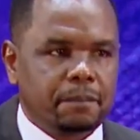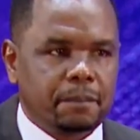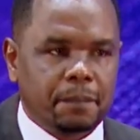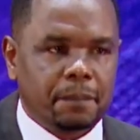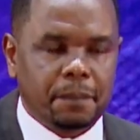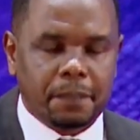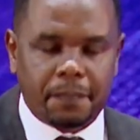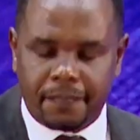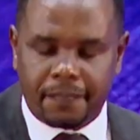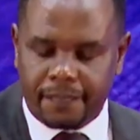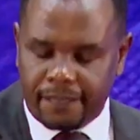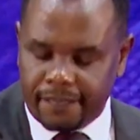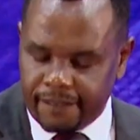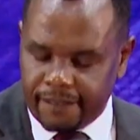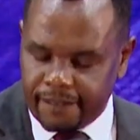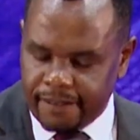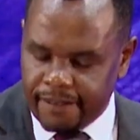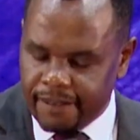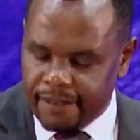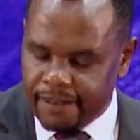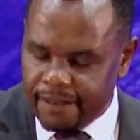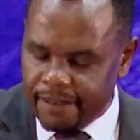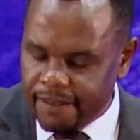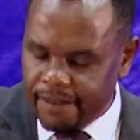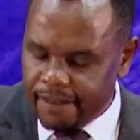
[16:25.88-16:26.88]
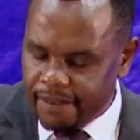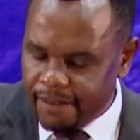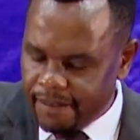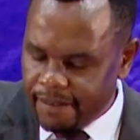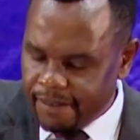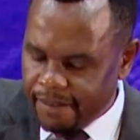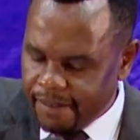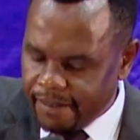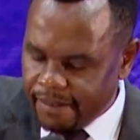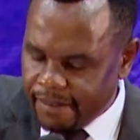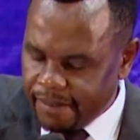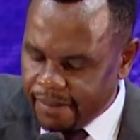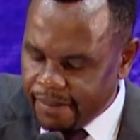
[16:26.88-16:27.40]

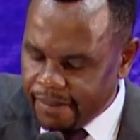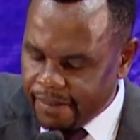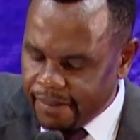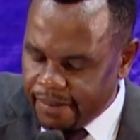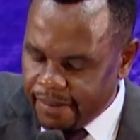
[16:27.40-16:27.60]
(silence)